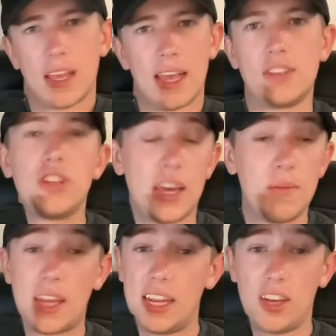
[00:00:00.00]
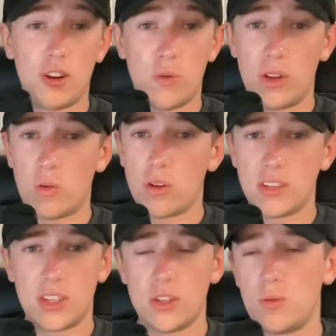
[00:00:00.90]
It's a shame that he couldn't win the World
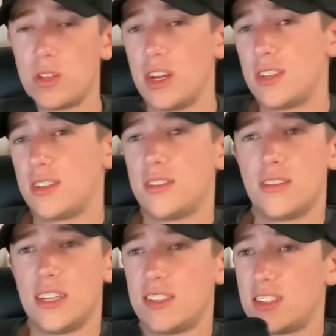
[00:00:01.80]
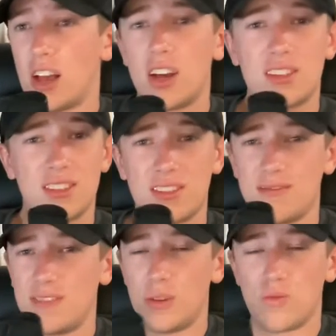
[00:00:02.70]
Series with us. It sucks.
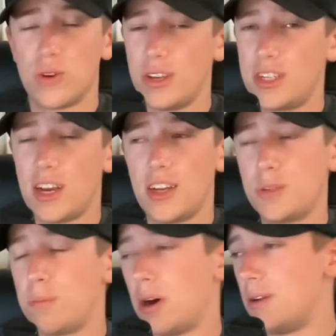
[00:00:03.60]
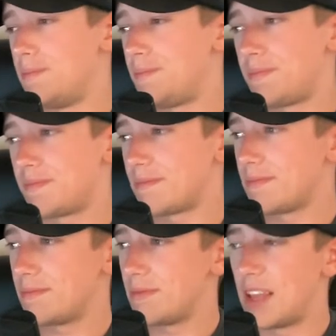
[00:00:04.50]
It really does, but
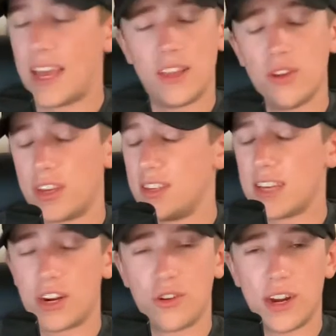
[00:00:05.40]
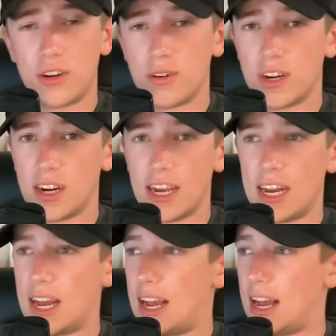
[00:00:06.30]
hey, look, he's had a great career,
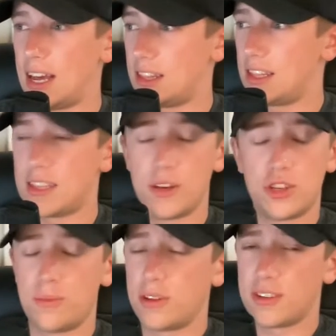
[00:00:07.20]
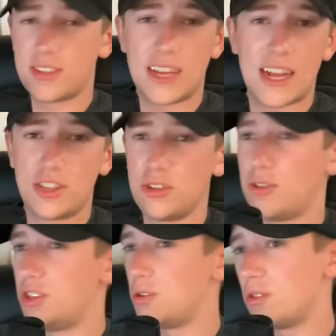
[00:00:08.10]
and I think they should build a statue.
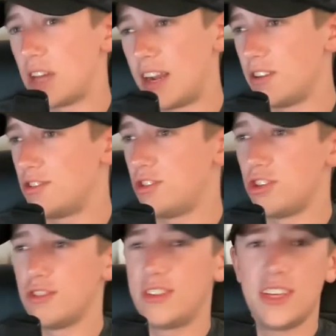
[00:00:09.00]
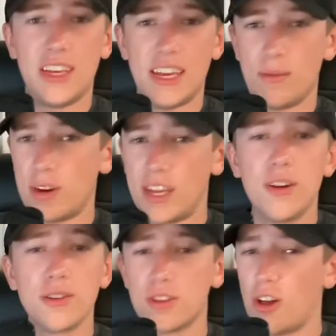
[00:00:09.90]
They should retire his jersey, and when he
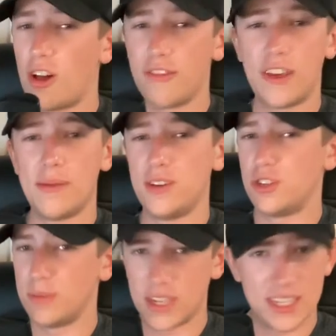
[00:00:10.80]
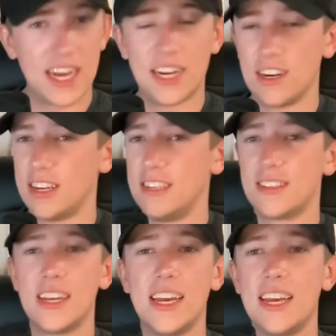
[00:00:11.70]
goes to the Hall of Fame, he should be a Tiger. He's
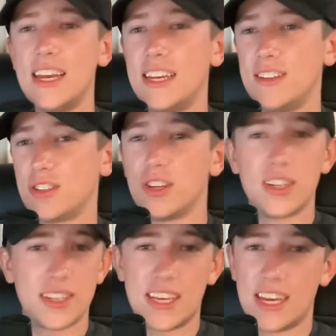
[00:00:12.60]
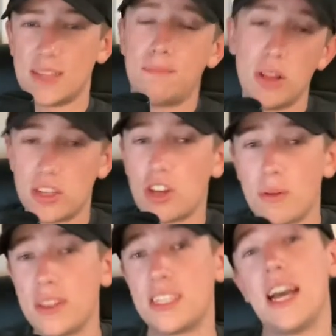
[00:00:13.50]
as good as it gets. But let's talk
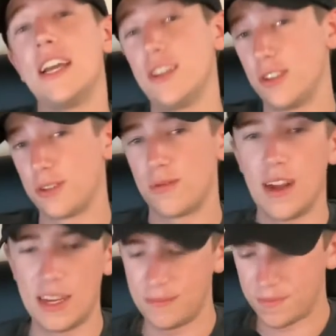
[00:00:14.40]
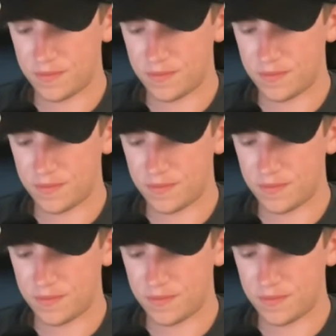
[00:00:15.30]
about the Tigers, right?